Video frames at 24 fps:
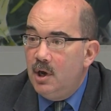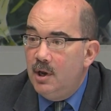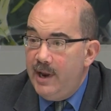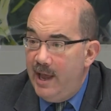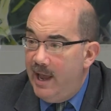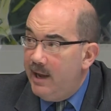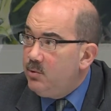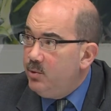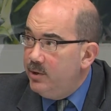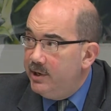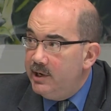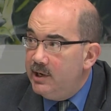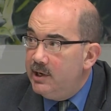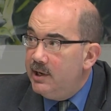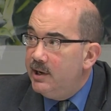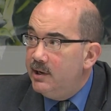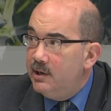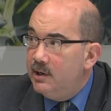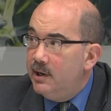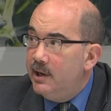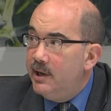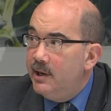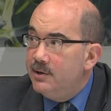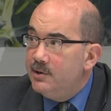equity
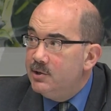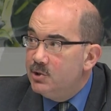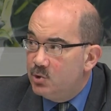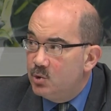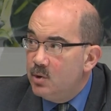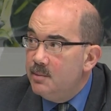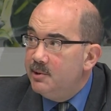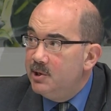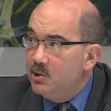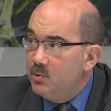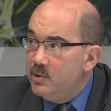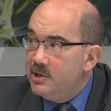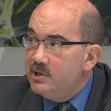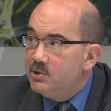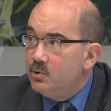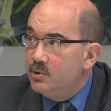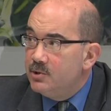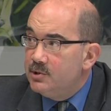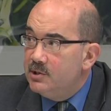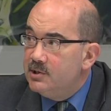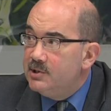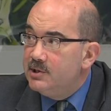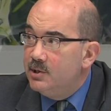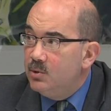and distributing
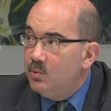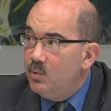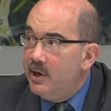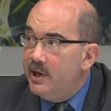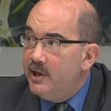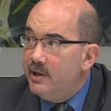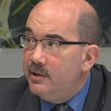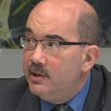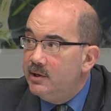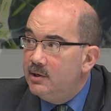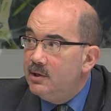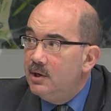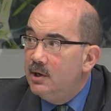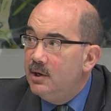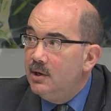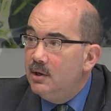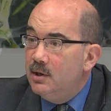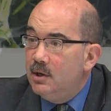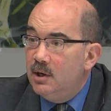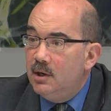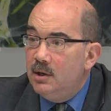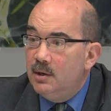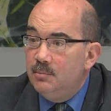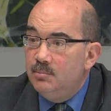resources in a way that
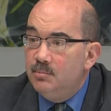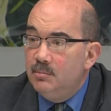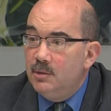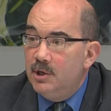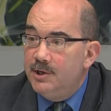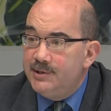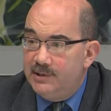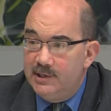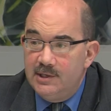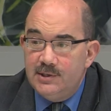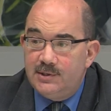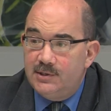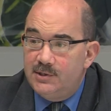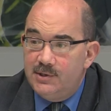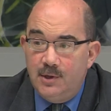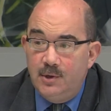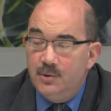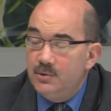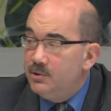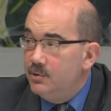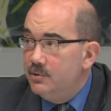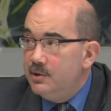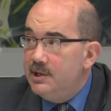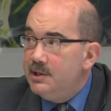assists
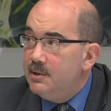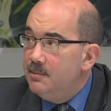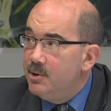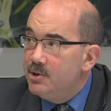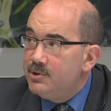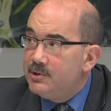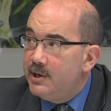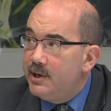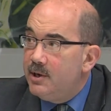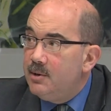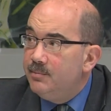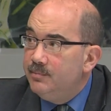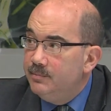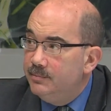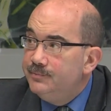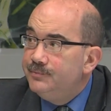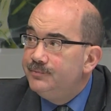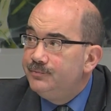those who need the most help.